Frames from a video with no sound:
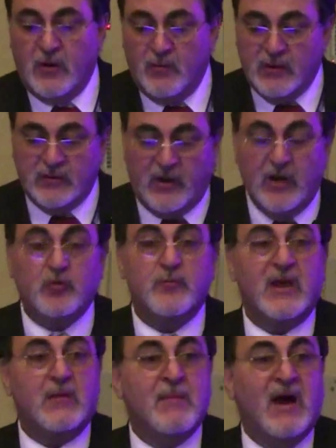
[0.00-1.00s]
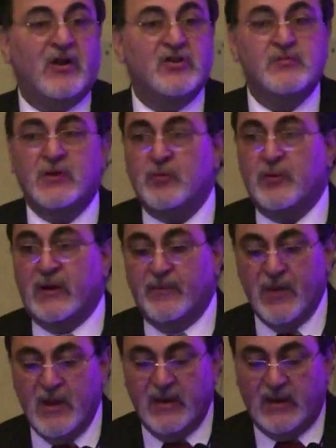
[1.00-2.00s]
we try to make marriage between
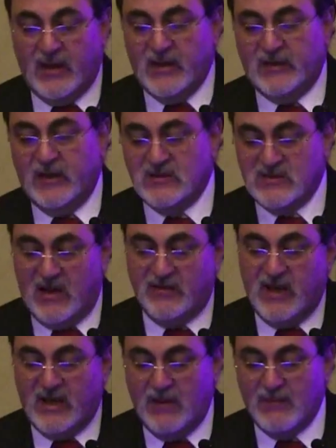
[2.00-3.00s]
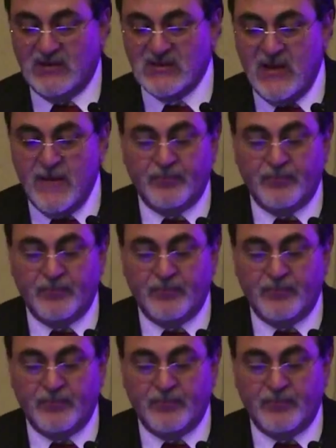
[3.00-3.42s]
kinetics and dynamics.